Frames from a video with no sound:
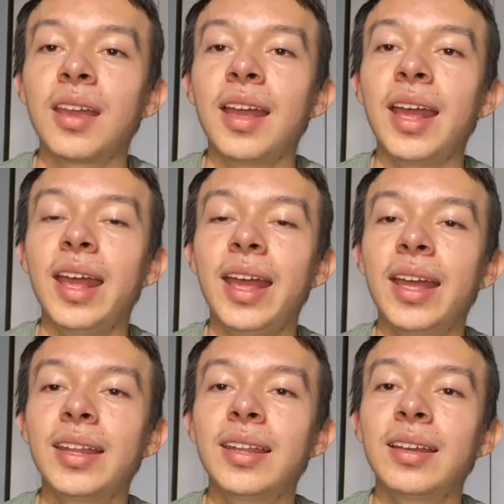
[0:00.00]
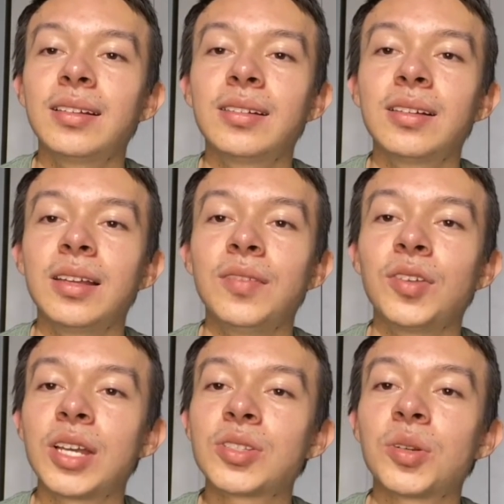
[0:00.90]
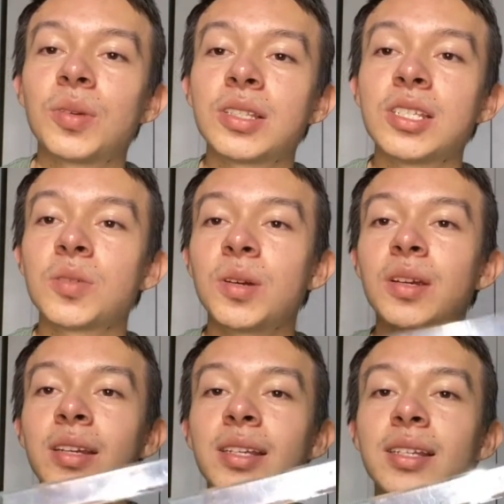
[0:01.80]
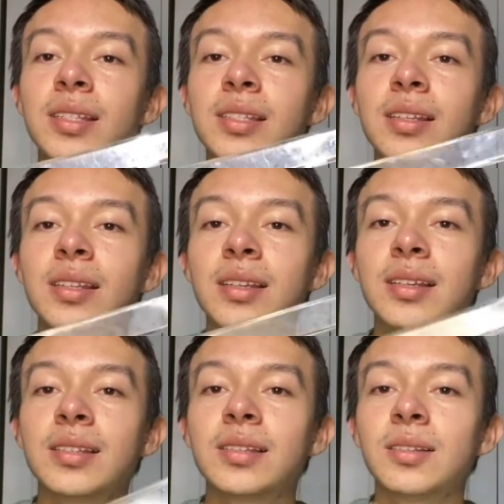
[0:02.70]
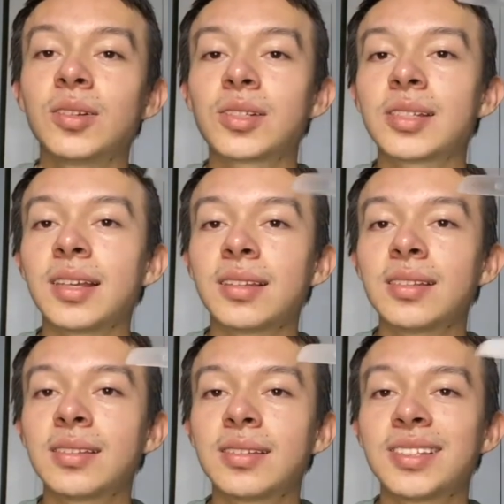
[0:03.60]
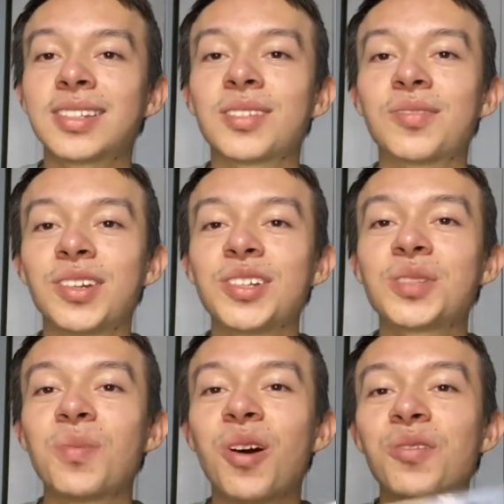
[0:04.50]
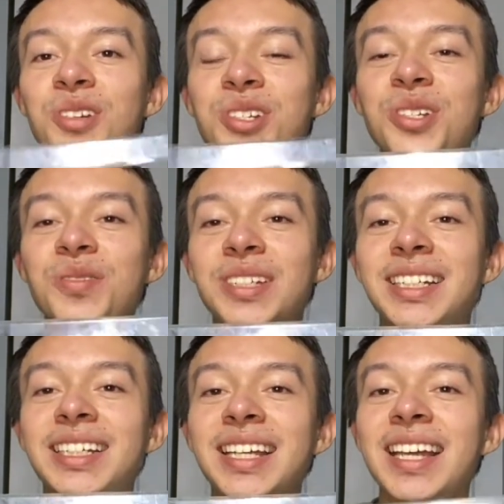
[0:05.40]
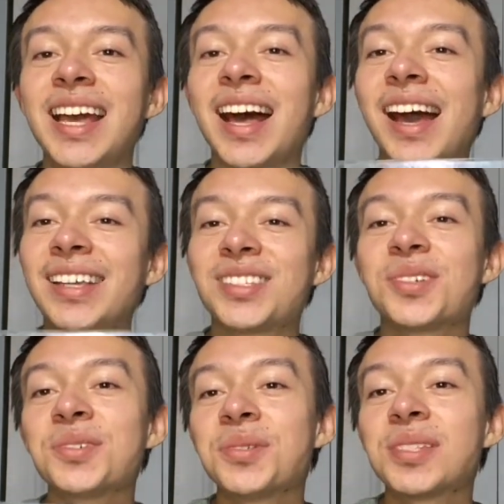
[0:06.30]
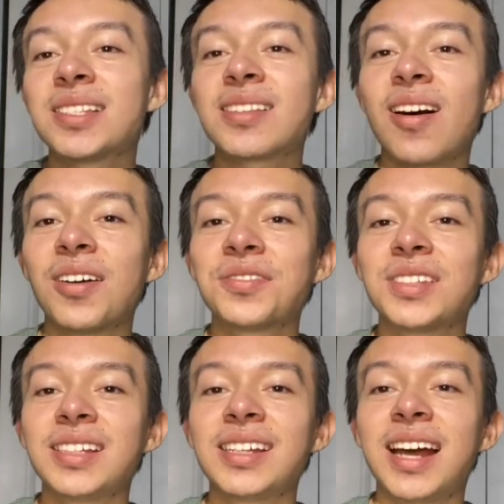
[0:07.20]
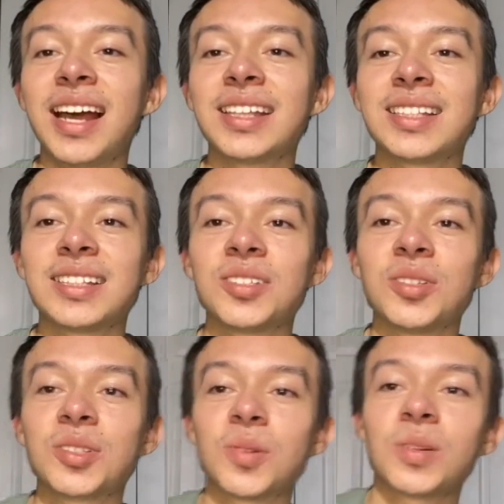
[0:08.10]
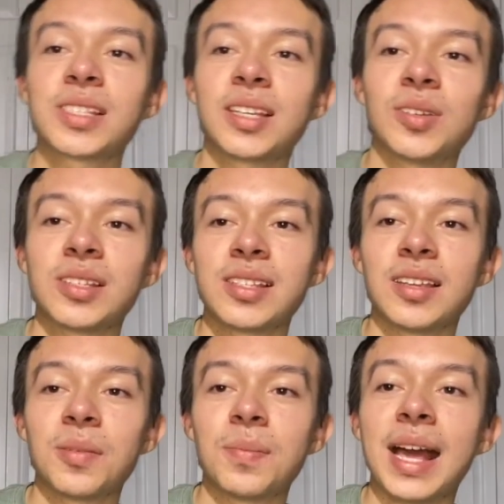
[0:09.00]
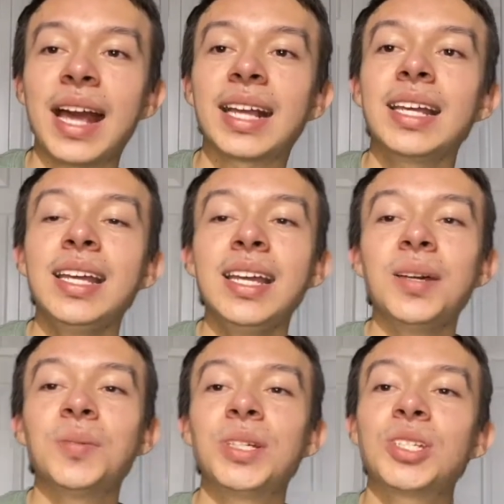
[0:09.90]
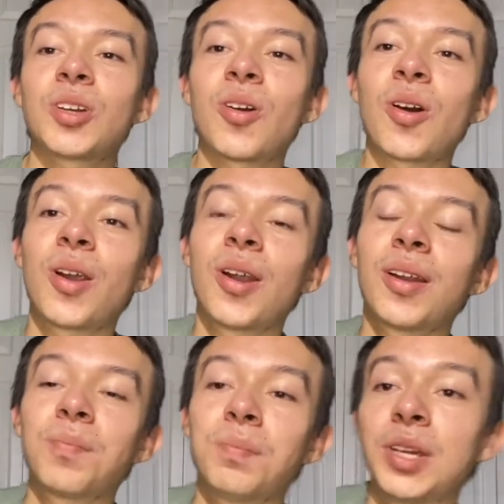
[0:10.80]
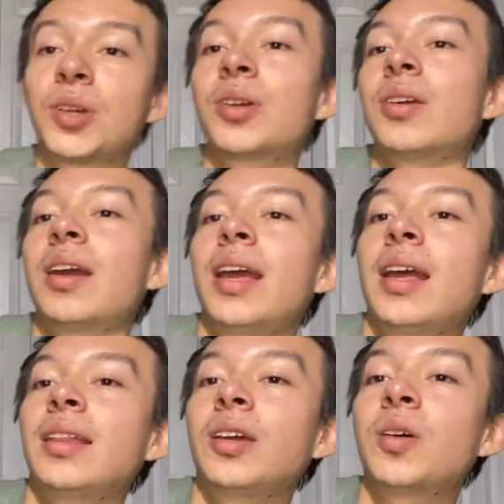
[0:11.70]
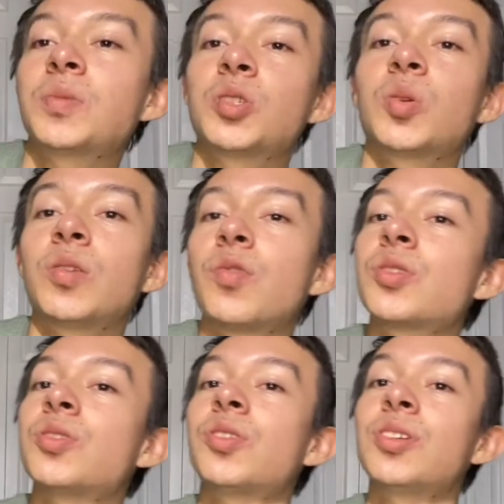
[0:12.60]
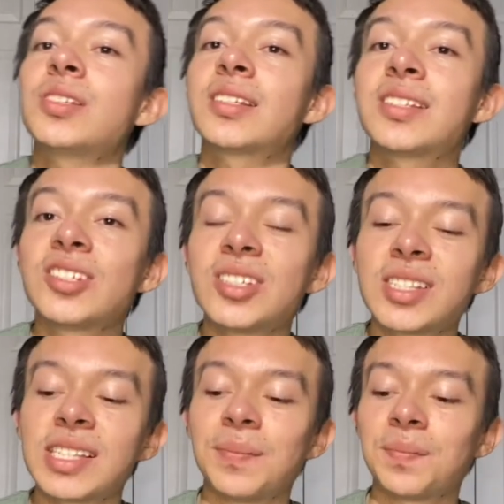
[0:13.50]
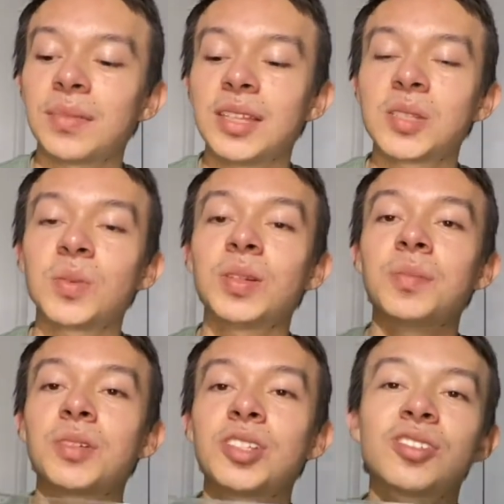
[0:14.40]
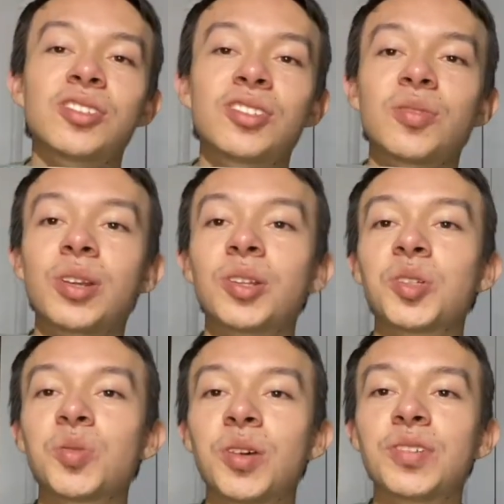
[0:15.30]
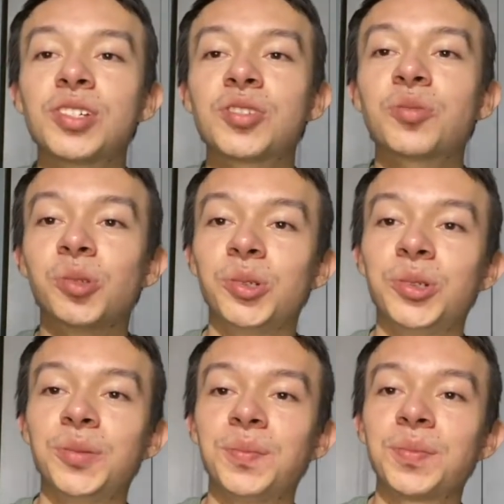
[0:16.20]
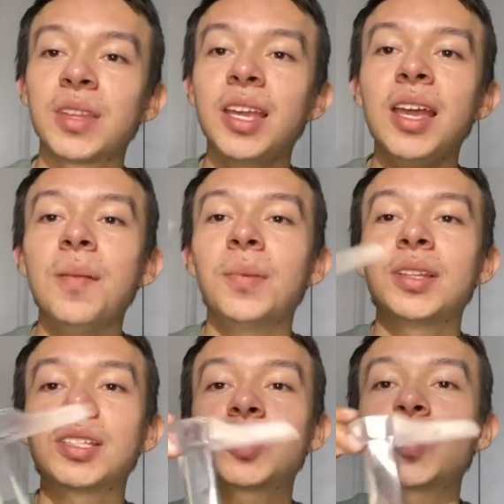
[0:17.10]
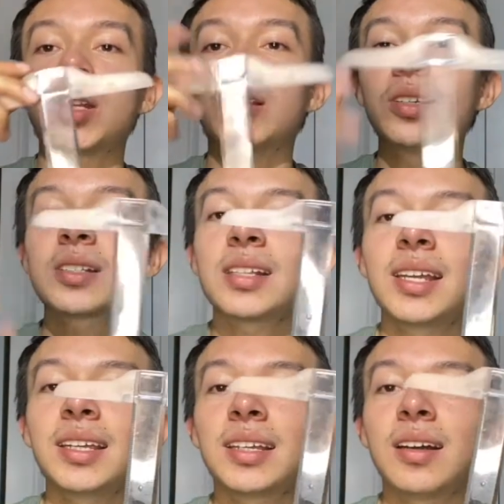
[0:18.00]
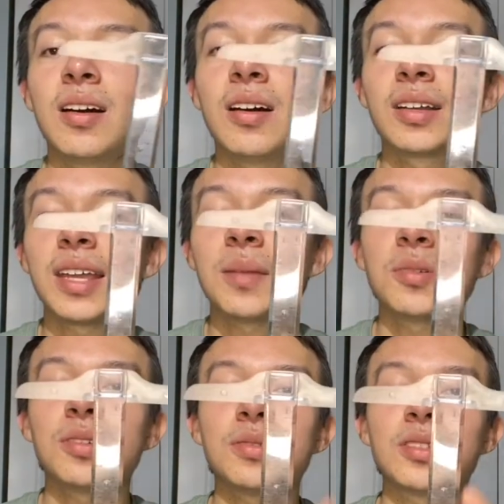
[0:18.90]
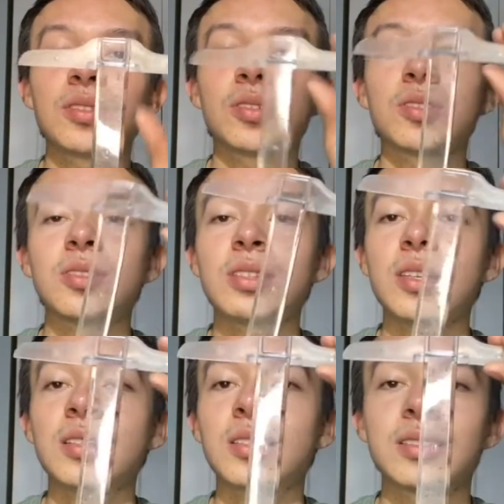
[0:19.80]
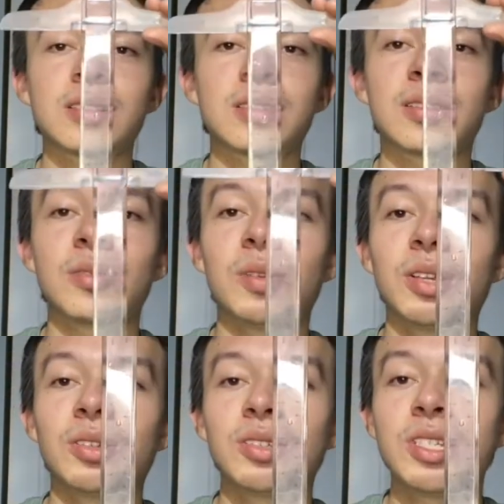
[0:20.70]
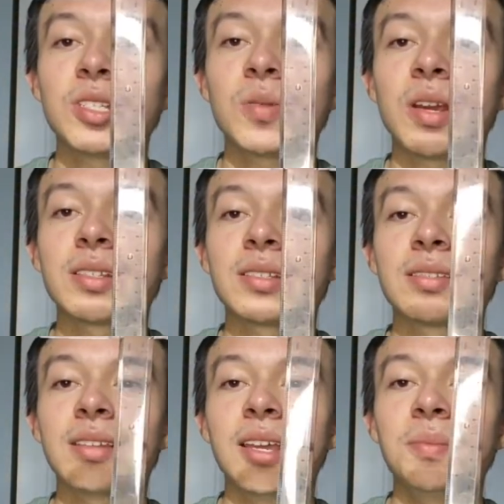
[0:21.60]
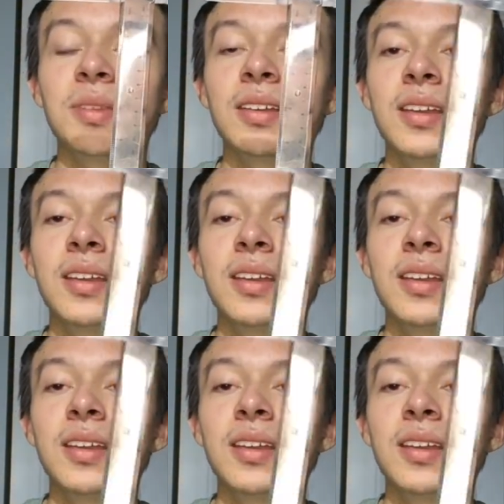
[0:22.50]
And if you guys don't know what a T-square is looks like this. This is a very small version of it. I don't use this often. I tend to use the ones that you can see in the back, which are bigger and they go up to 24 to 36 inches. This one in particular is just a regular 12 inch ruler. But this is what it looks like on camera. Just so you can see, it's just a regular T-square as it's named.